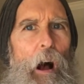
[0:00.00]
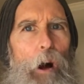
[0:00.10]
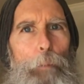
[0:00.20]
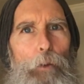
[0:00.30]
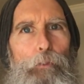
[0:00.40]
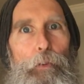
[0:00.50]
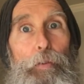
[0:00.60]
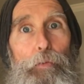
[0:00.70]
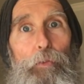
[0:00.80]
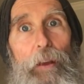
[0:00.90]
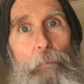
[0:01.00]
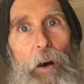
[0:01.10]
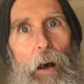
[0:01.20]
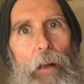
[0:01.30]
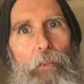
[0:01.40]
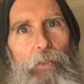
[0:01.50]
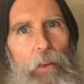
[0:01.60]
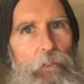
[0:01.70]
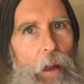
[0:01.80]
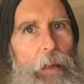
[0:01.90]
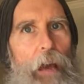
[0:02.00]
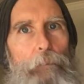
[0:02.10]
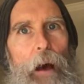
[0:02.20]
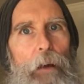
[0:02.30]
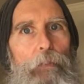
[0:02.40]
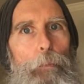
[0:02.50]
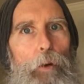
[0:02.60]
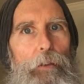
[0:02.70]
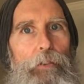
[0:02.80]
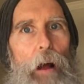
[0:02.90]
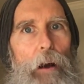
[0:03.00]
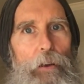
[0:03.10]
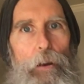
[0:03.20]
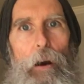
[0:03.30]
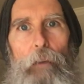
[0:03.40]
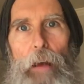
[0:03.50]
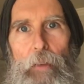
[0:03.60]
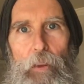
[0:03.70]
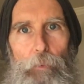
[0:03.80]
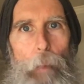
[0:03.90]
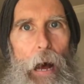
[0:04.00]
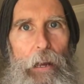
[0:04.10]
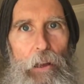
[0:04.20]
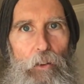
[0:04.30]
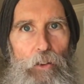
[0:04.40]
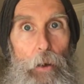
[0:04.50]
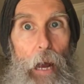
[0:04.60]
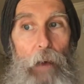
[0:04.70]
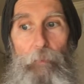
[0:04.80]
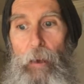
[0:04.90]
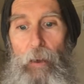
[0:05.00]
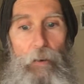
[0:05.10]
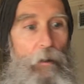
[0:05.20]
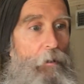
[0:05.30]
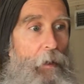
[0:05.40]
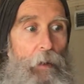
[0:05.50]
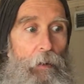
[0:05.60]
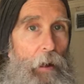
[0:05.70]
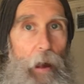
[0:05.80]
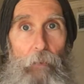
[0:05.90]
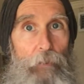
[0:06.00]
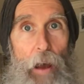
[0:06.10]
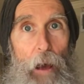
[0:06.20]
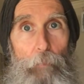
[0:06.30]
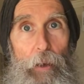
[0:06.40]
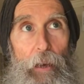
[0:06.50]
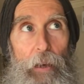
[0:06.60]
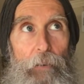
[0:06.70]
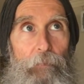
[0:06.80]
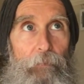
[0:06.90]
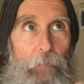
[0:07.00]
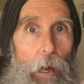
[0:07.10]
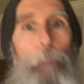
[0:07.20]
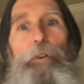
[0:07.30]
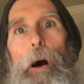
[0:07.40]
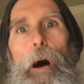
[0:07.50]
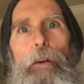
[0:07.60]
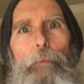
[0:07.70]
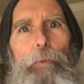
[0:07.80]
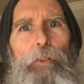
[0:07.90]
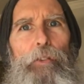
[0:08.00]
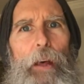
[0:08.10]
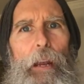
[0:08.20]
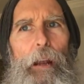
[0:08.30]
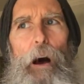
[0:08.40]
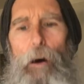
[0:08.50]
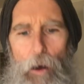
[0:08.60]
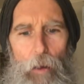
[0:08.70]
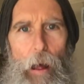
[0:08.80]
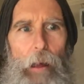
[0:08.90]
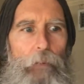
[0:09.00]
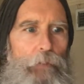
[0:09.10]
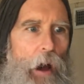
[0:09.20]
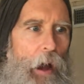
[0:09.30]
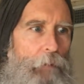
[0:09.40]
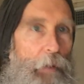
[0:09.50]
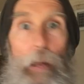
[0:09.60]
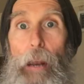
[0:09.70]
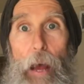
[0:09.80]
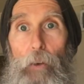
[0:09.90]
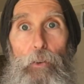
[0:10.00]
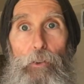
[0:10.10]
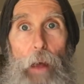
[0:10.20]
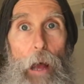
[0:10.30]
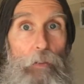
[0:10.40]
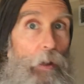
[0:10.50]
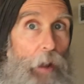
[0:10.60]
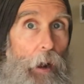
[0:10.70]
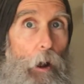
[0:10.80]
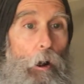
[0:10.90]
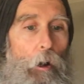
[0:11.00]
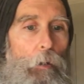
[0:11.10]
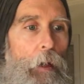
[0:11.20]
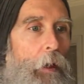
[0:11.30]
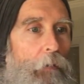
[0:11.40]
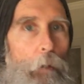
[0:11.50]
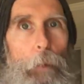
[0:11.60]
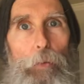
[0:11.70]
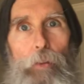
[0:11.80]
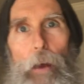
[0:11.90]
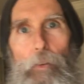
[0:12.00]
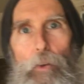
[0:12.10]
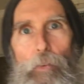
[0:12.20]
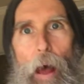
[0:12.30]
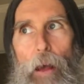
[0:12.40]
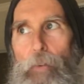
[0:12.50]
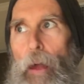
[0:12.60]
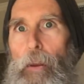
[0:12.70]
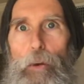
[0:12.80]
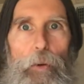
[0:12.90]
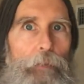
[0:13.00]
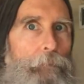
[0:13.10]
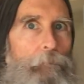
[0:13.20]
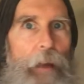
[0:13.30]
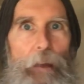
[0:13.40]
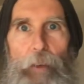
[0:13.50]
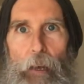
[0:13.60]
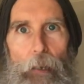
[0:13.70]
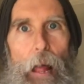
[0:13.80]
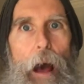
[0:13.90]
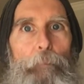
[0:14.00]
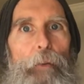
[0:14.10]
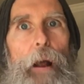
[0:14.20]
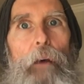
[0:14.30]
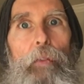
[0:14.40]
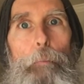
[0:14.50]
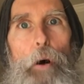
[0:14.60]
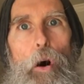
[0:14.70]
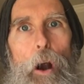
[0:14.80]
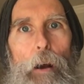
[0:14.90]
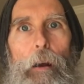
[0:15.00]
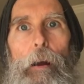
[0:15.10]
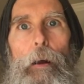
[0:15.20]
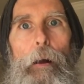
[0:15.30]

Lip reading: Almost for 3 months since I came back from Woodstock, you know, I've had this body issue and I have not been up to 100% at all. I have not been exercising at all. The most exercise I do is maybe a lap around the park